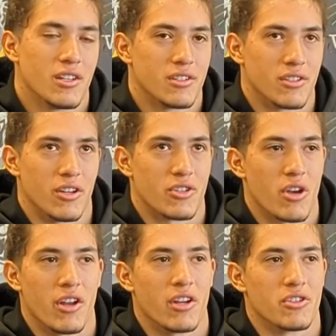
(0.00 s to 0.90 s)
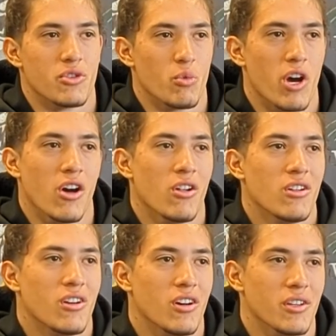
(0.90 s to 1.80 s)
So I try not to
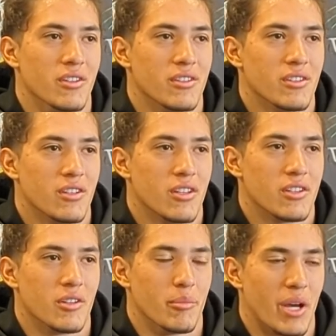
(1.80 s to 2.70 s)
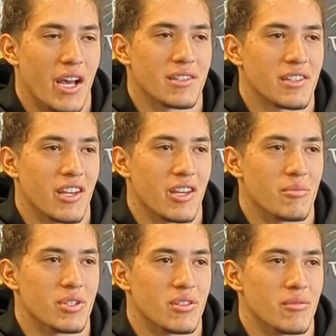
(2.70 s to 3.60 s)
dwell on the past
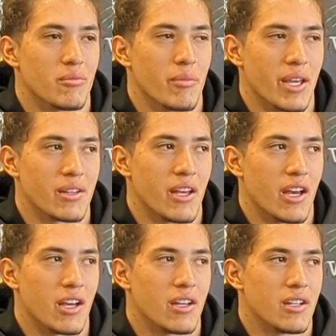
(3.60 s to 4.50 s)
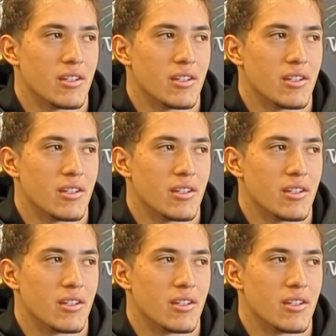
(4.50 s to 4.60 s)
games and make that